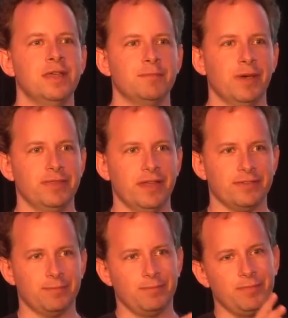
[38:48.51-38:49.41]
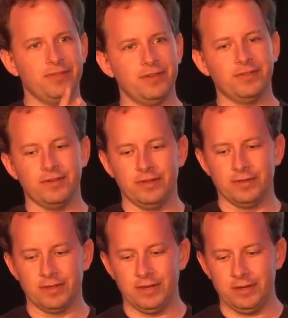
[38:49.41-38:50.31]
But that's a position in
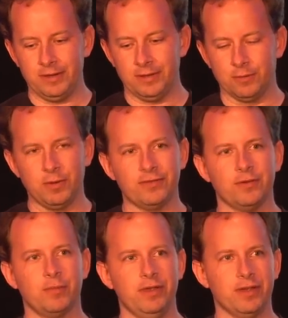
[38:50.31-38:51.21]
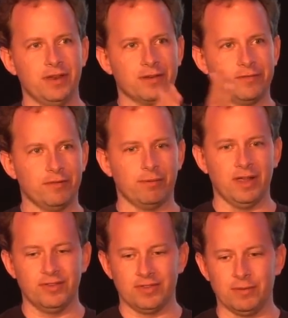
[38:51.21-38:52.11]
the, in the wizard where you can actually
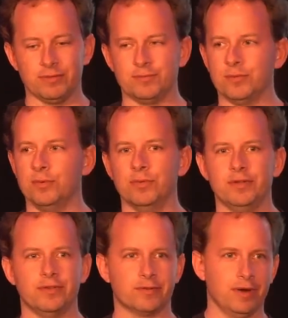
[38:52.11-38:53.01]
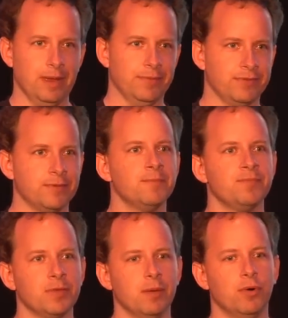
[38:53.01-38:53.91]
replace that with a rule that describes
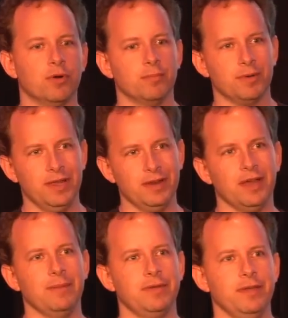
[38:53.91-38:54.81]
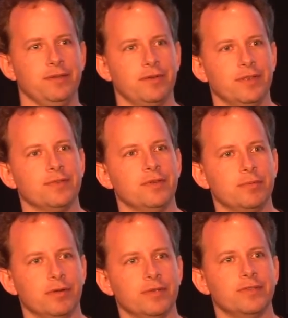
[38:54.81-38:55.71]
a more complete IP transfer
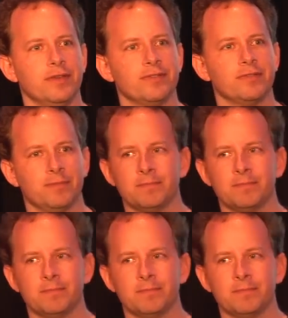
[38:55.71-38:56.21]
process.